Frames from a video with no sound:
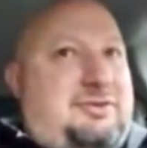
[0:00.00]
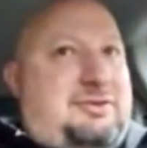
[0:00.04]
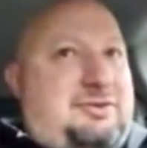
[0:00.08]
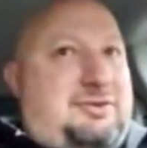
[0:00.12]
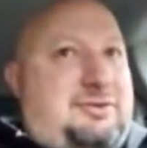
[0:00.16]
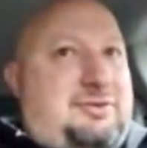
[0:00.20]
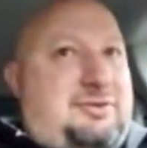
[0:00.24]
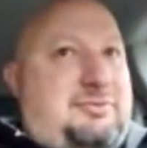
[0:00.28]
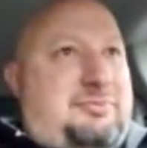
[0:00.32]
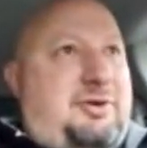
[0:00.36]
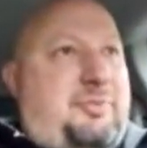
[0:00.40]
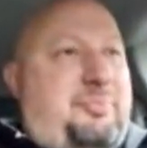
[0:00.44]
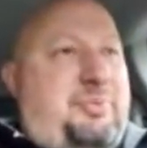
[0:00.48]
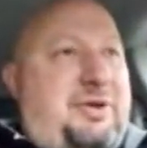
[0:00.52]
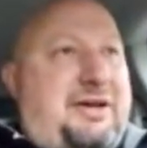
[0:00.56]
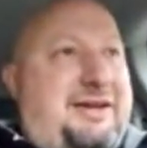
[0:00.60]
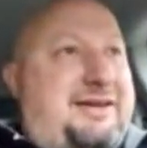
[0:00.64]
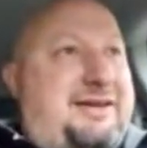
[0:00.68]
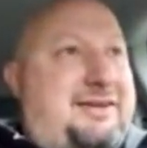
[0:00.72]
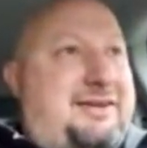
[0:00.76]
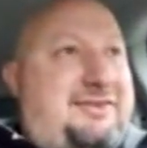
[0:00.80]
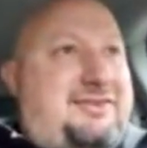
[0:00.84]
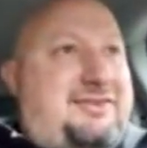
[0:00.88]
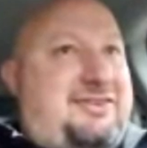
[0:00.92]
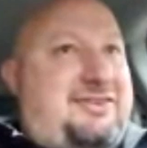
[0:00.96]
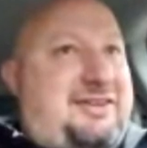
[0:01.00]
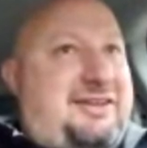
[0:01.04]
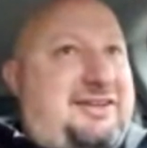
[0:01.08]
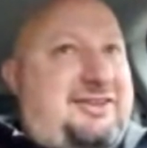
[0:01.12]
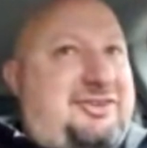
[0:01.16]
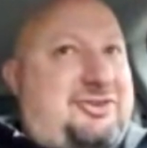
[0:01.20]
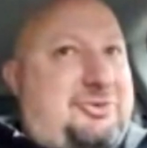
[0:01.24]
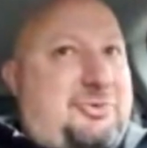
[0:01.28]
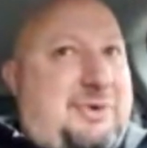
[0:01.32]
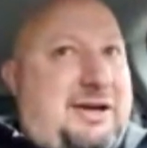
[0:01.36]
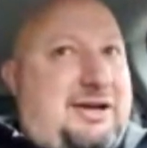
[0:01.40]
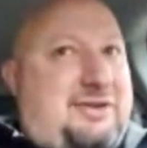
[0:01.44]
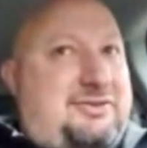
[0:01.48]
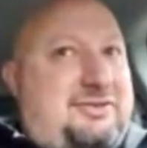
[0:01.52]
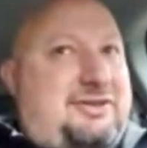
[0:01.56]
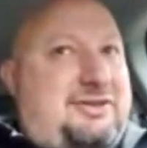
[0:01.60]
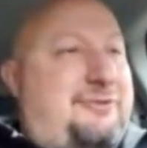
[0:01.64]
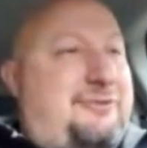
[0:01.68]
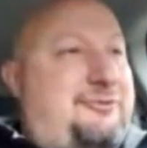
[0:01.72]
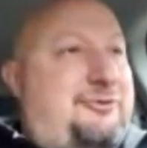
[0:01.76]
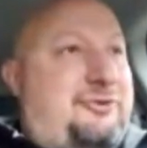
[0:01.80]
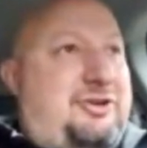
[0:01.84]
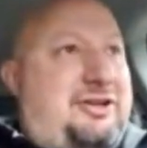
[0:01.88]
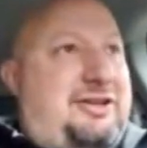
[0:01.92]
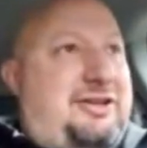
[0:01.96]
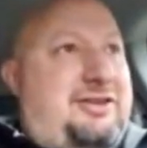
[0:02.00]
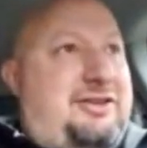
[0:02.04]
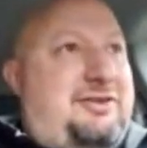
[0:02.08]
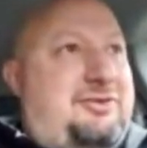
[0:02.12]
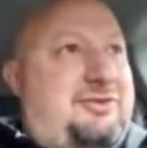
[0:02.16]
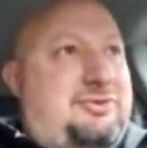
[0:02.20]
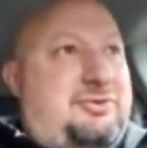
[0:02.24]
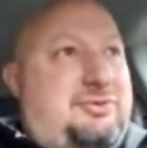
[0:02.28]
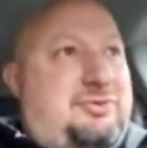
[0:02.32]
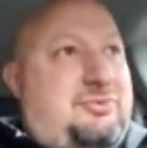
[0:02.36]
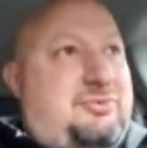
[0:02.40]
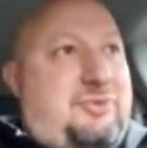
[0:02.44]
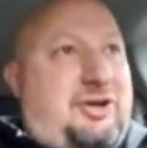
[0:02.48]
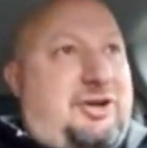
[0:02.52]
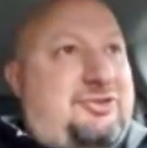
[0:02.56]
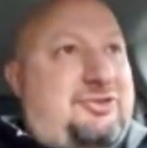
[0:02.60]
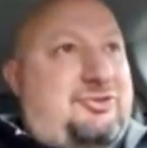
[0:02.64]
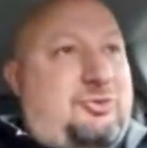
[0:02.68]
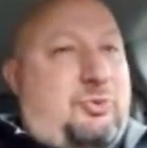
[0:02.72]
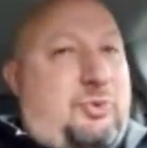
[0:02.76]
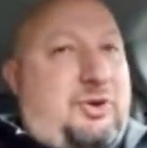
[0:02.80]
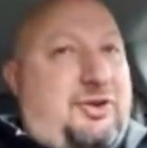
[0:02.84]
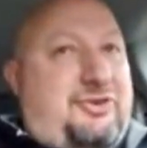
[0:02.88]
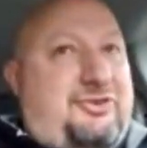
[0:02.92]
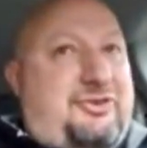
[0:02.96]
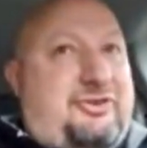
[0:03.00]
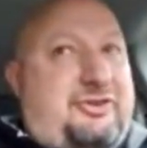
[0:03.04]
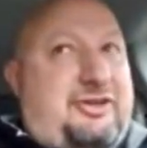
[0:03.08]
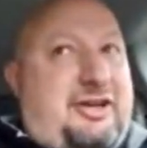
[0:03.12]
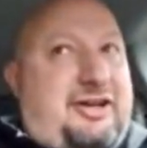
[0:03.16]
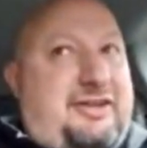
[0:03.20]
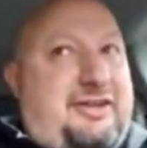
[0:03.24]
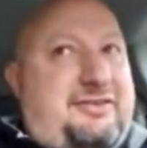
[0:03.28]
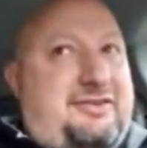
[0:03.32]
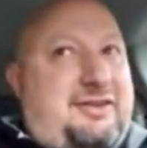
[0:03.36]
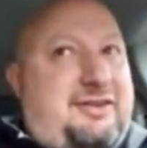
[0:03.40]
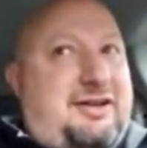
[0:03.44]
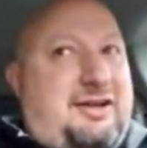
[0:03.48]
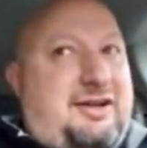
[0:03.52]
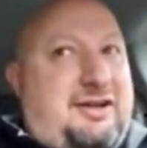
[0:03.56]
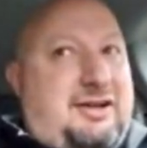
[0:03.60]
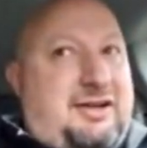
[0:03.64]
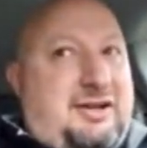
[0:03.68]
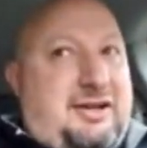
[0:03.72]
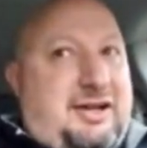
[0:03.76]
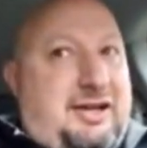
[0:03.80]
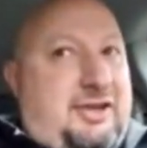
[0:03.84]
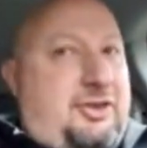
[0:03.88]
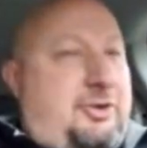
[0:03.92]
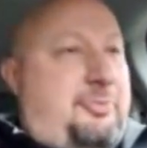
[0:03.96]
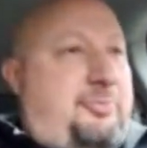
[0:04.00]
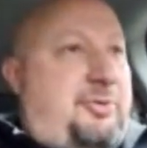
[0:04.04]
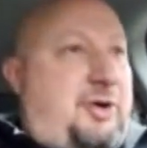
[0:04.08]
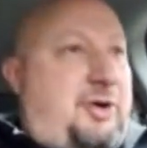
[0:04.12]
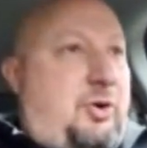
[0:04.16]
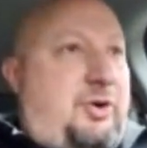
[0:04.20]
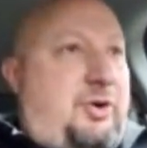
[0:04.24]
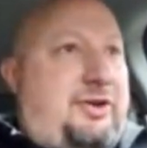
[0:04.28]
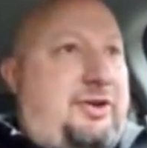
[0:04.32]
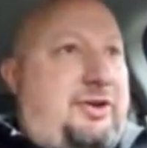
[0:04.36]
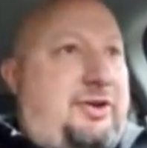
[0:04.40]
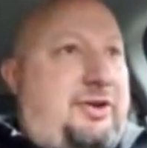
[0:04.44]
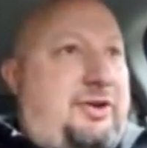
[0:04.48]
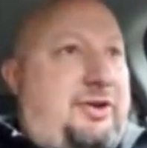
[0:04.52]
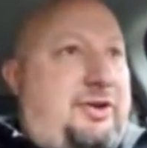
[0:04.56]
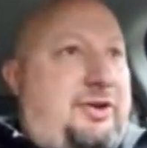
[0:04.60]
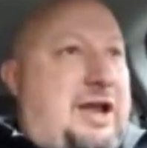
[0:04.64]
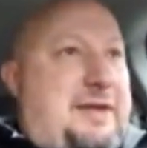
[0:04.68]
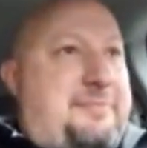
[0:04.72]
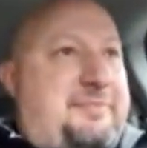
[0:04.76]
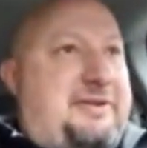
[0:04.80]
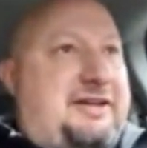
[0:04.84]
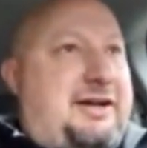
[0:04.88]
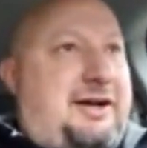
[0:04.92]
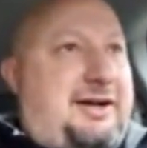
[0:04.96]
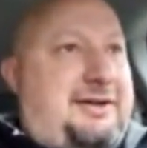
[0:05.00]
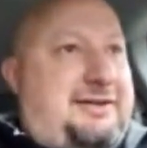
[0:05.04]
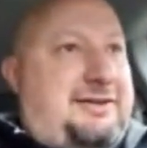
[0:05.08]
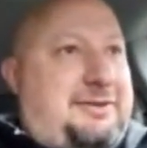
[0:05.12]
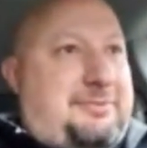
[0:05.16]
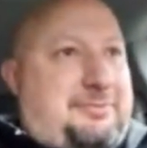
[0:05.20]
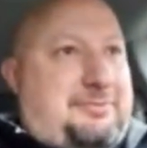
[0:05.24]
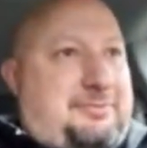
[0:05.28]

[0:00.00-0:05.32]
But Pickens sees the route differently than Russell Wilson does, and the ball ends up way behind him.